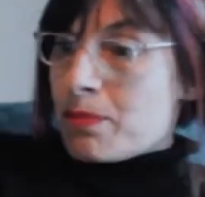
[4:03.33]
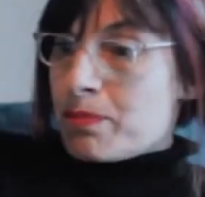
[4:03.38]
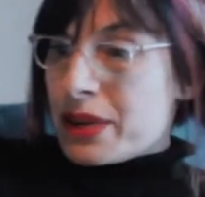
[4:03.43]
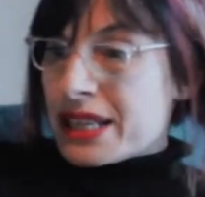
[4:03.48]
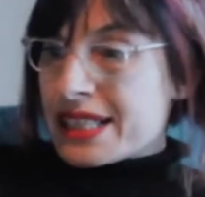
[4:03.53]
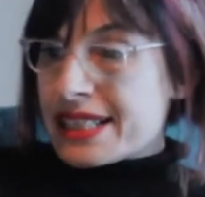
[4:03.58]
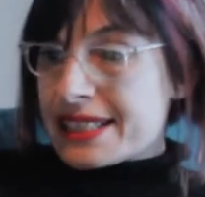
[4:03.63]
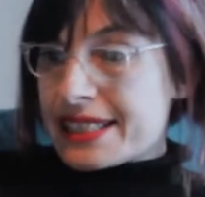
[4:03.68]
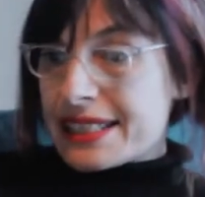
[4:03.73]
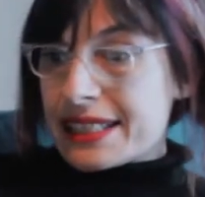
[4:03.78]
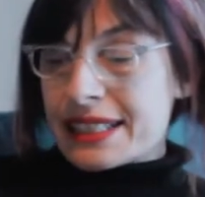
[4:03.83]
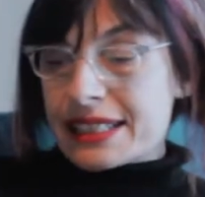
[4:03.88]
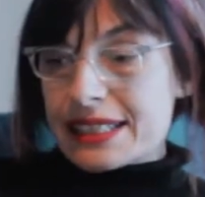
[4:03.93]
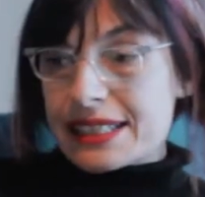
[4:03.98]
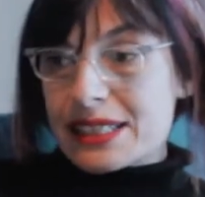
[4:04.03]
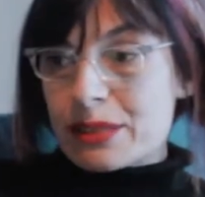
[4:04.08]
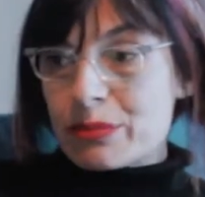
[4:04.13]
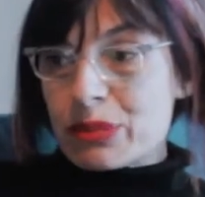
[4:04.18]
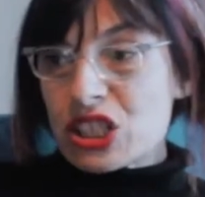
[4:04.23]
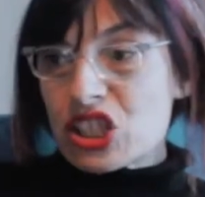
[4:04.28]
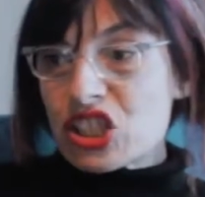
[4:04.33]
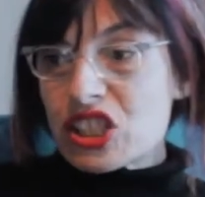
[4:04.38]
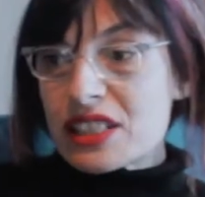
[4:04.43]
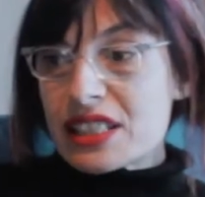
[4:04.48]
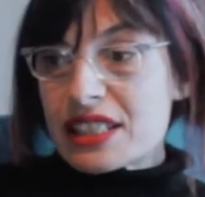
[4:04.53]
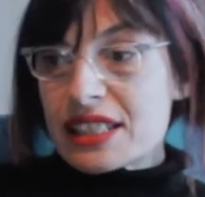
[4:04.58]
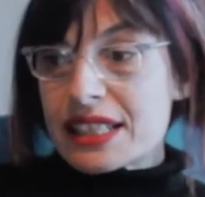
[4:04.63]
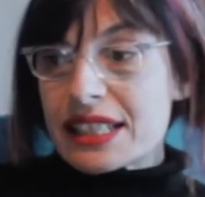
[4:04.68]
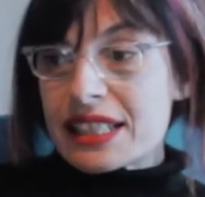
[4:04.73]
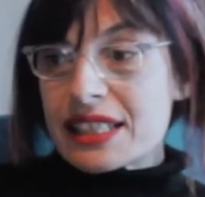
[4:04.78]
Best
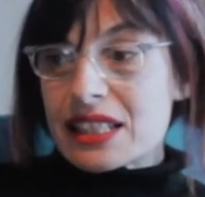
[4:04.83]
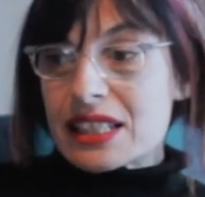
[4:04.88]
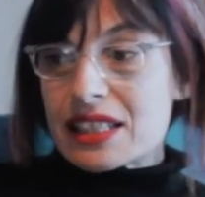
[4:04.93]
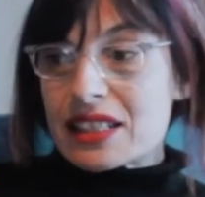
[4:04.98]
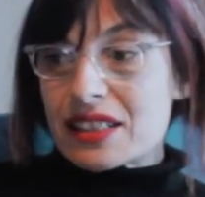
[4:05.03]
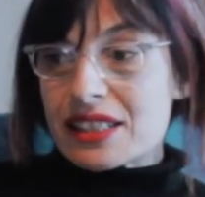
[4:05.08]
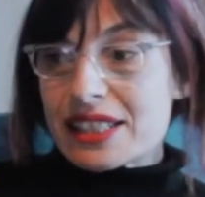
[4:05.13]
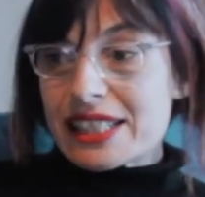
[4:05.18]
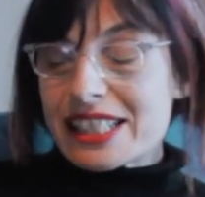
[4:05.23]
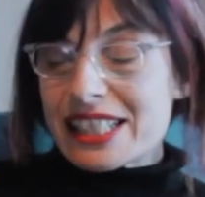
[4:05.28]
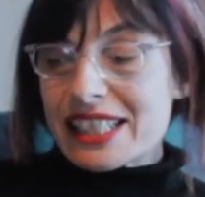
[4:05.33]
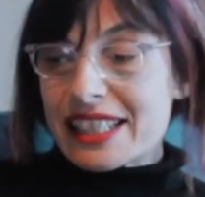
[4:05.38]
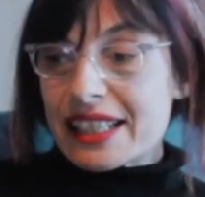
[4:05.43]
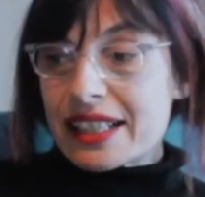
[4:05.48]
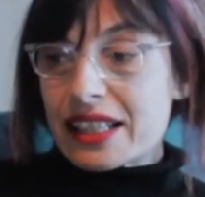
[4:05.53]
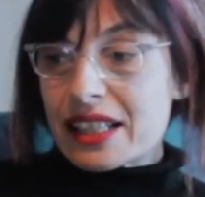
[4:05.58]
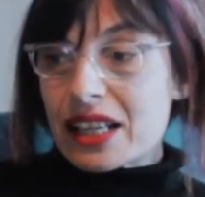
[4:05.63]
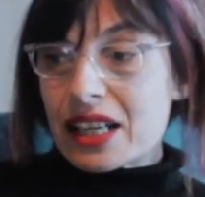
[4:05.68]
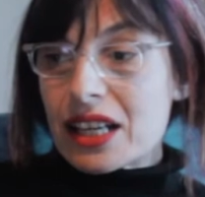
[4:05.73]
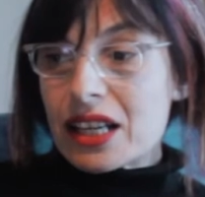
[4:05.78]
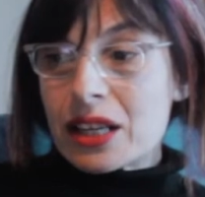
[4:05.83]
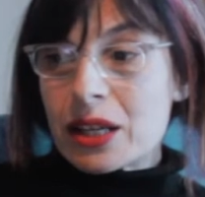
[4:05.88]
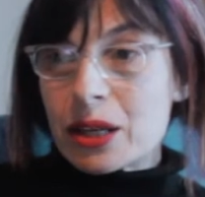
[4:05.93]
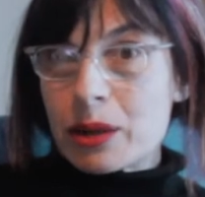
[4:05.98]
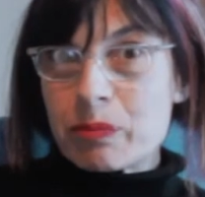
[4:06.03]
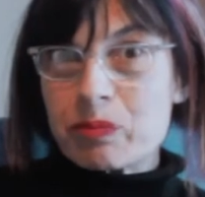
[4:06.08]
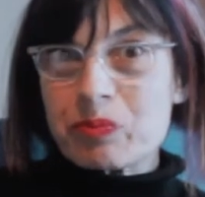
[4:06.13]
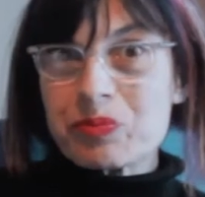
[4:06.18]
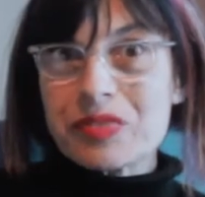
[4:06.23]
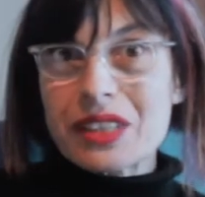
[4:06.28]
exhibition in the last year.
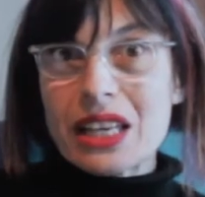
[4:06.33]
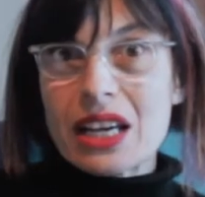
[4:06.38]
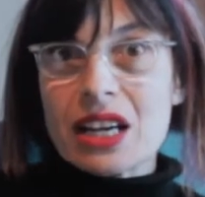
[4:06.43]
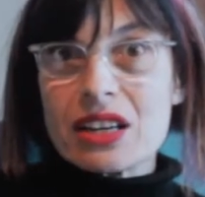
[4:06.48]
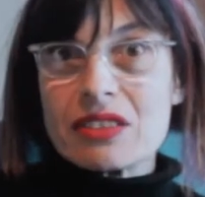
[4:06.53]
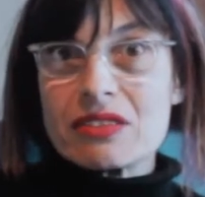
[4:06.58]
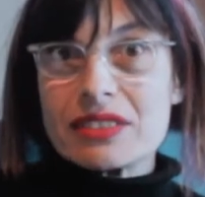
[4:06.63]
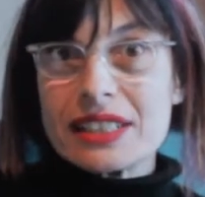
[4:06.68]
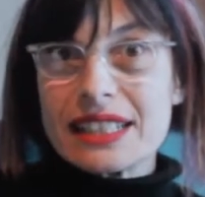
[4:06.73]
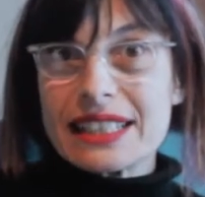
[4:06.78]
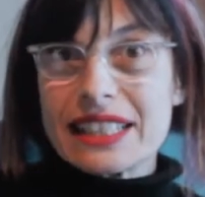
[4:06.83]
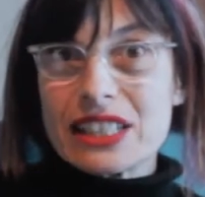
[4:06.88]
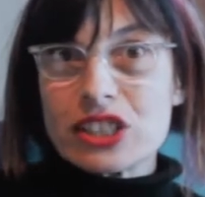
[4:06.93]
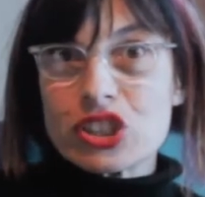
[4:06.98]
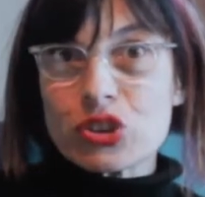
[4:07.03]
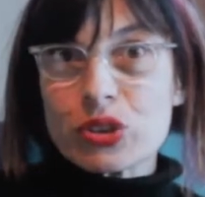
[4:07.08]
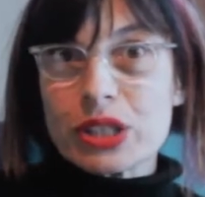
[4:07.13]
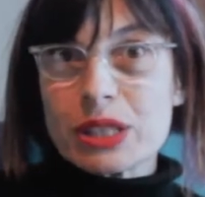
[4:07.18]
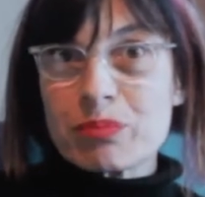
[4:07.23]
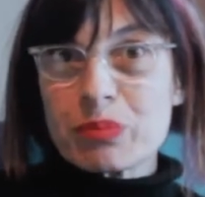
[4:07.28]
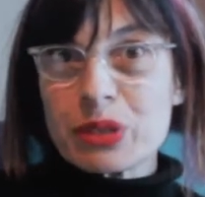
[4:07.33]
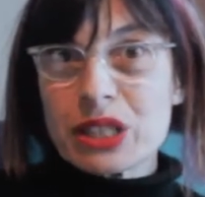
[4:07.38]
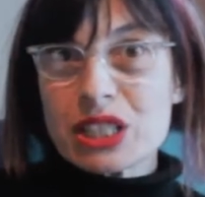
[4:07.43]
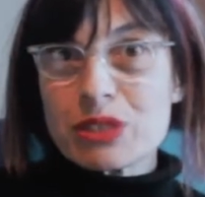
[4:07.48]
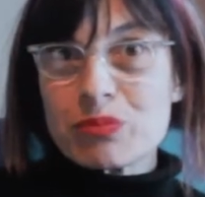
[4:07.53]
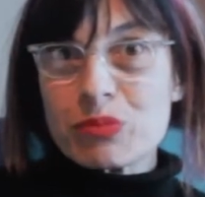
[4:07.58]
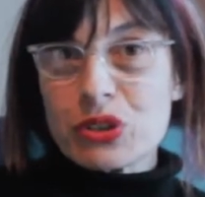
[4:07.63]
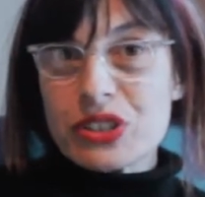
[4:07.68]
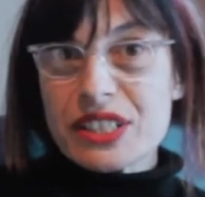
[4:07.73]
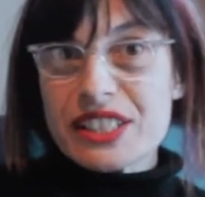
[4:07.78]
I really enjoyed
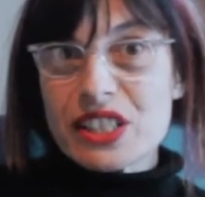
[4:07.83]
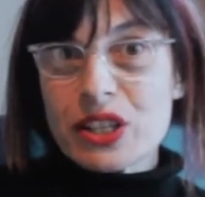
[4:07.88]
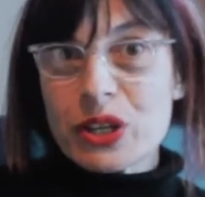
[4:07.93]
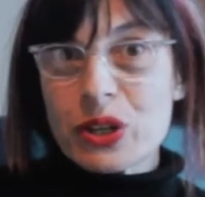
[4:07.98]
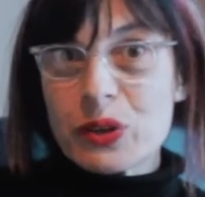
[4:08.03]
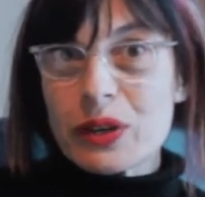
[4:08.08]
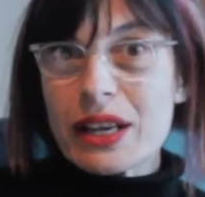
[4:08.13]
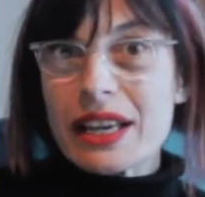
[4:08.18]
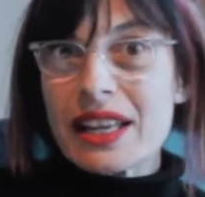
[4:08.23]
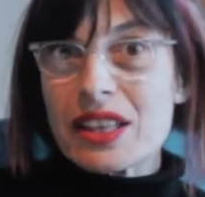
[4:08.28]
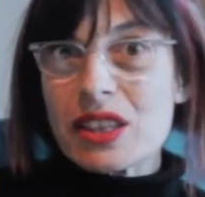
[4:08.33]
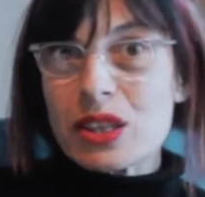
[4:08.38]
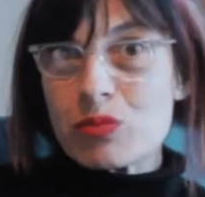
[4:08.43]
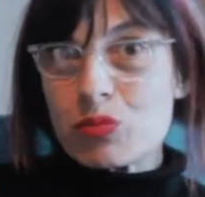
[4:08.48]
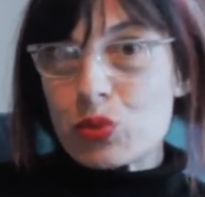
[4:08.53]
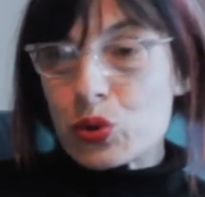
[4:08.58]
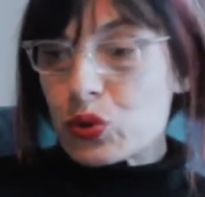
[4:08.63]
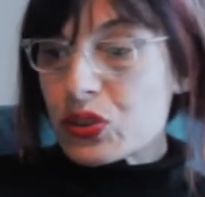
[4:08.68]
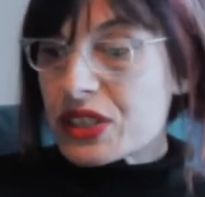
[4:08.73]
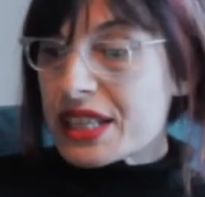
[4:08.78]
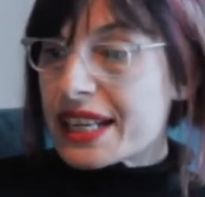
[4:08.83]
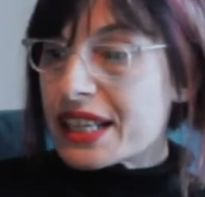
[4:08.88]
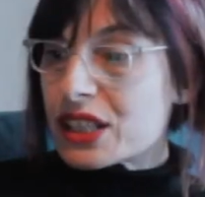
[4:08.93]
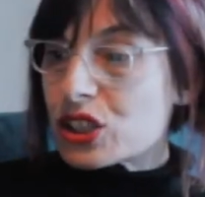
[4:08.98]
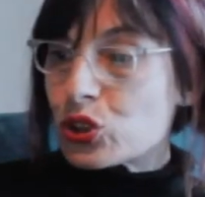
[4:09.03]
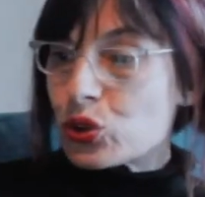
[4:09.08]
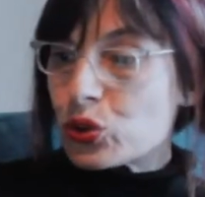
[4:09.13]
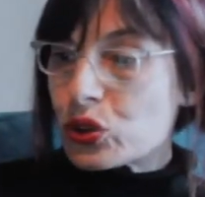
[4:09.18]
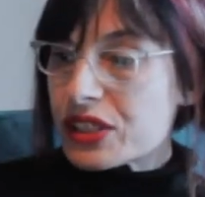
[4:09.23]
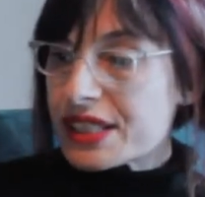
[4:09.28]
Bert Morisot at the
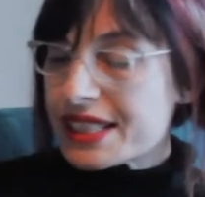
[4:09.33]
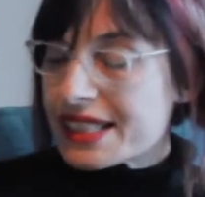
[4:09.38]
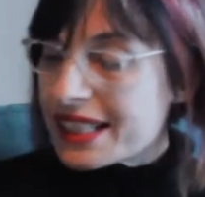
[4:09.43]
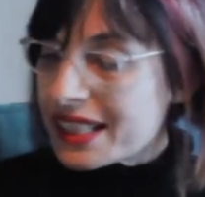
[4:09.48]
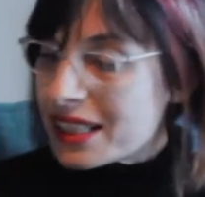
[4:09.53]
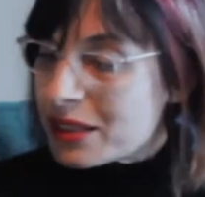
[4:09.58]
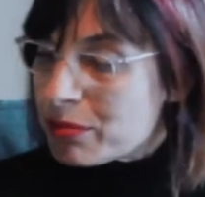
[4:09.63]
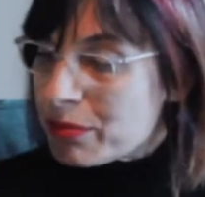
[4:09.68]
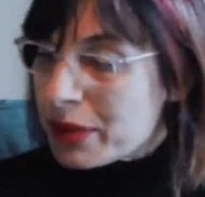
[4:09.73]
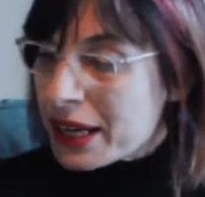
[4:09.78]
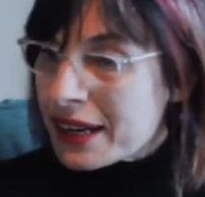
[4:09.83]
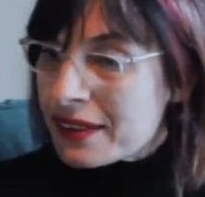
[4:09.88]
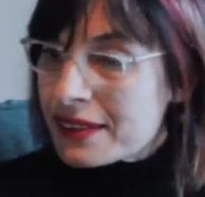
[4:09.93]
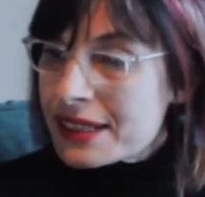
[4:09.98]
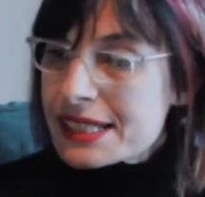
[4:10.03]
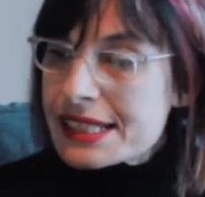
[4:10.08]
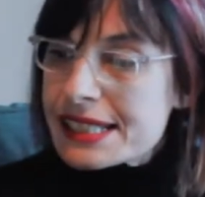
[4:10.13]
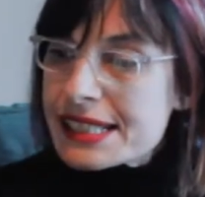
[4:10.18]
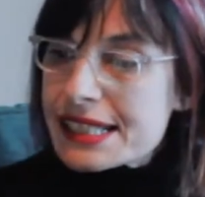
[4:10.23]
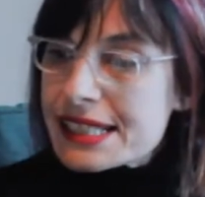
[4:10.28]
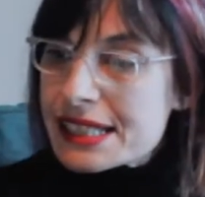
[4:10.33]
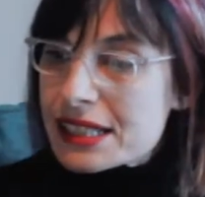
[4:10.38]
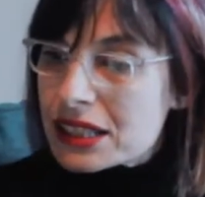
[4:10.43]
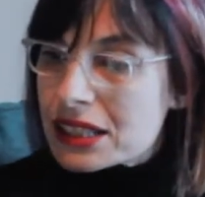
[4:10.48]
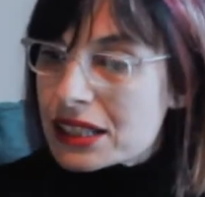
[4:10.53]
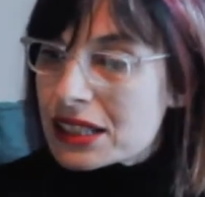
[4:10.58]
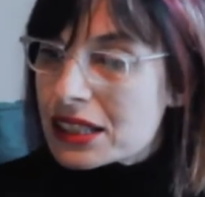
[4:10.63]
Musée d'Orsay in Paris.